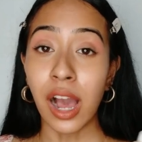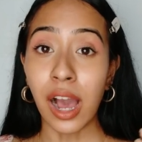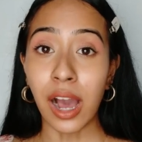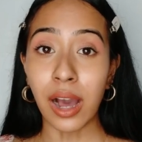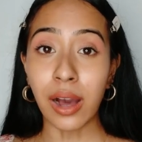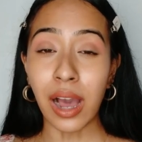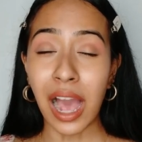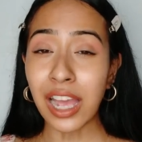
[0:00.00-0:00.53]

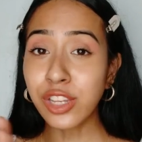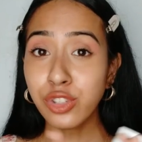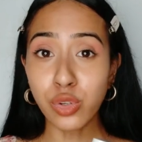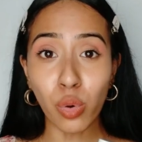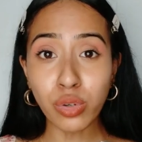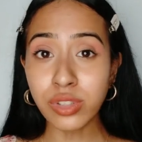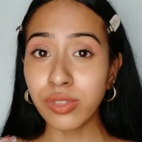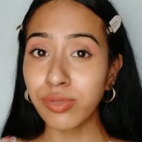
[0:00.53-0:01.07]
Uh, I
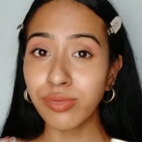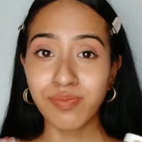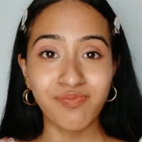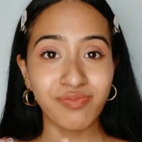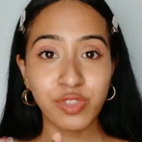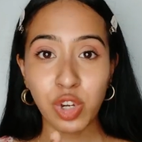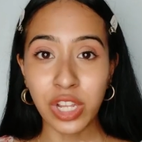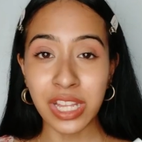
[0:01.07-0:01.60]
don't
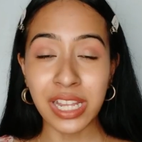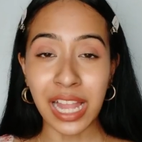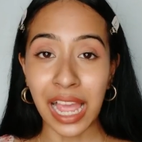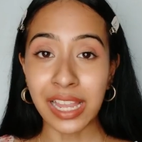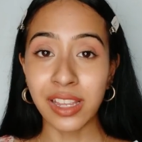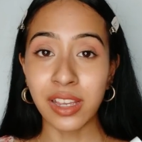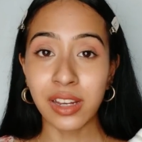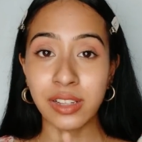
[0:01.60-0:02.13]
really
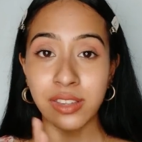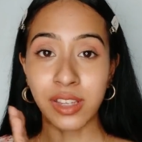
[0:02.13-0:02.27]
like